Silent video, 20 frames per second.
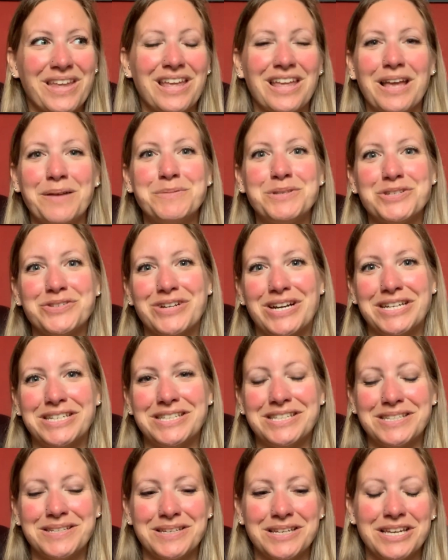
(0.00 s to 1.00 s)
I'm
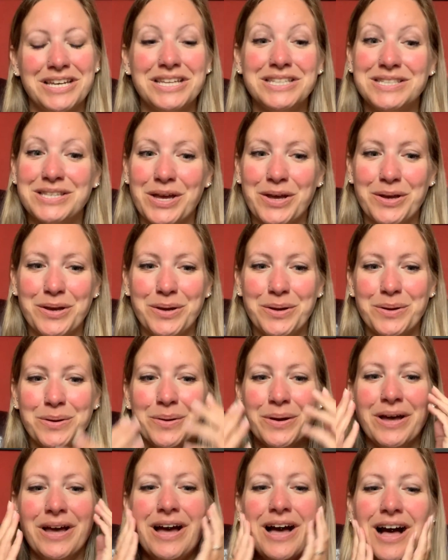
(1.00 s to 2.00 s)
stressed. So
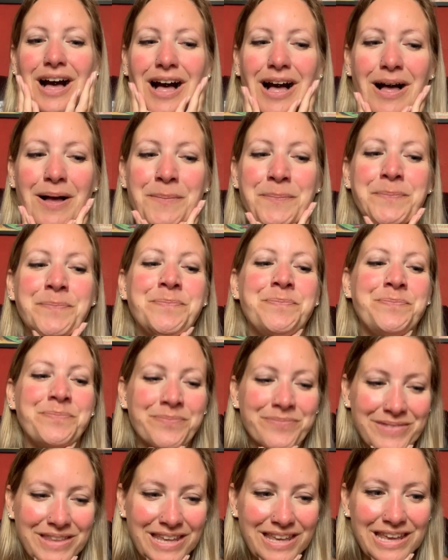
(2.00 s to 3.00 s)

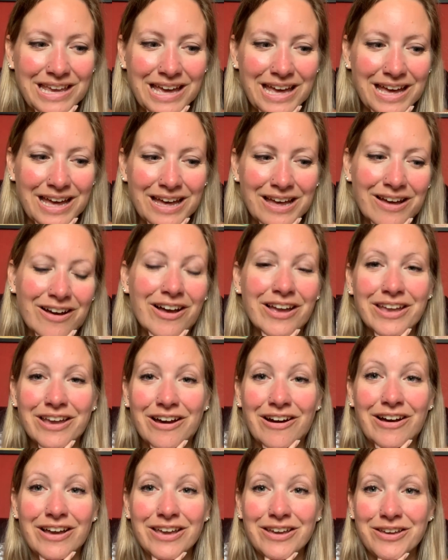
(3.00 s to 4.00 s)
yeah,
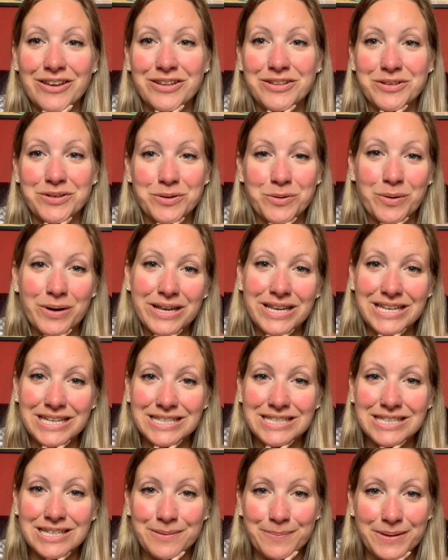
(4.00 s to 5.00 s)
I could quite
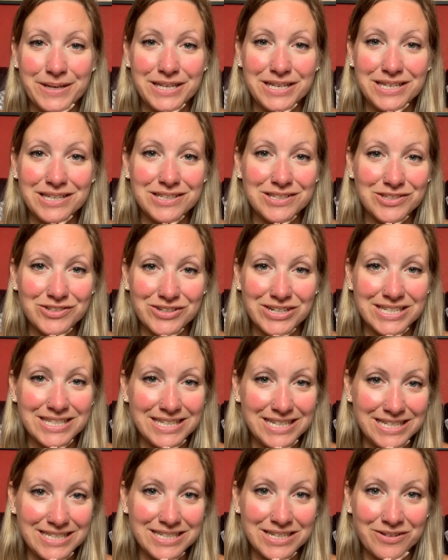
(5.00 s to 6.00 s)
easily be stress
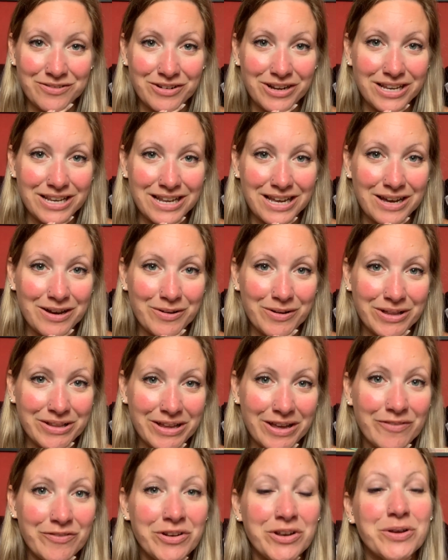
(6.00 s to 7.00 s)
eating right now and
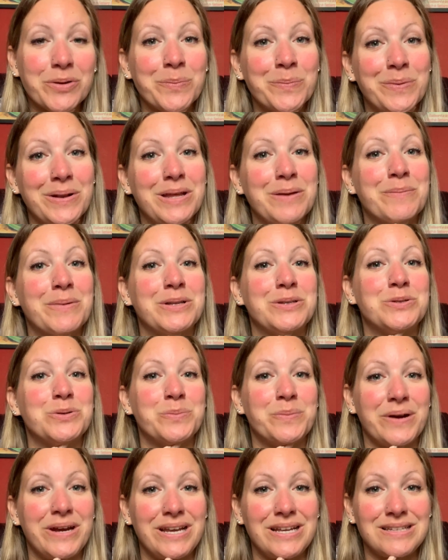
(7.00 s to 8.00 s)
having a complete mental
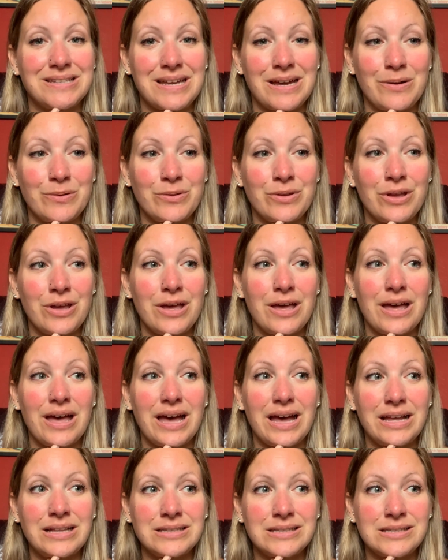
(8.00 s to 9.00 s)
breakdown,
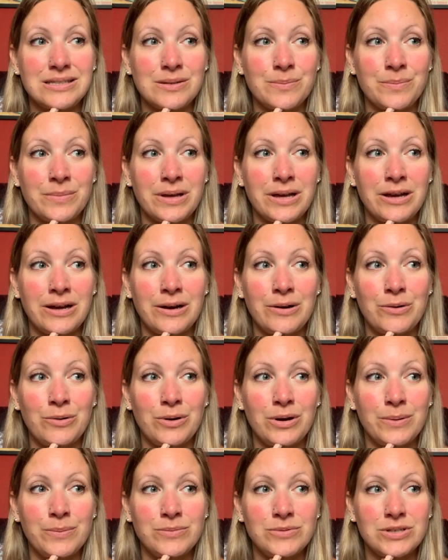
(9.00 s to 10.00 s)
and somehow
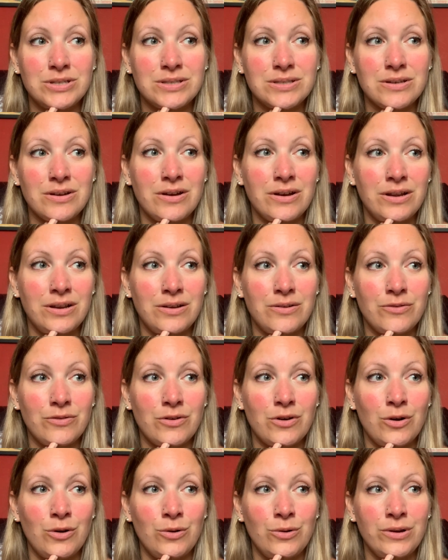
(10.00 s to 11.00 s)
I'm just kind of
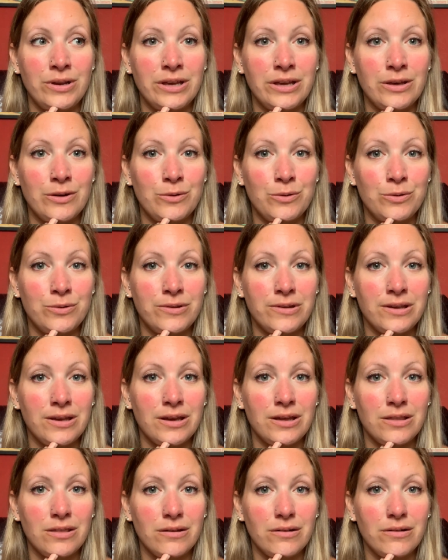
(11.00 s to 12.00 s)
holding it all together,
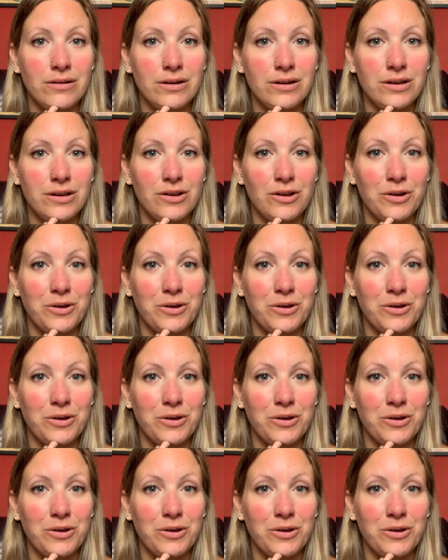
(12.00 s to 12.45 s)
and I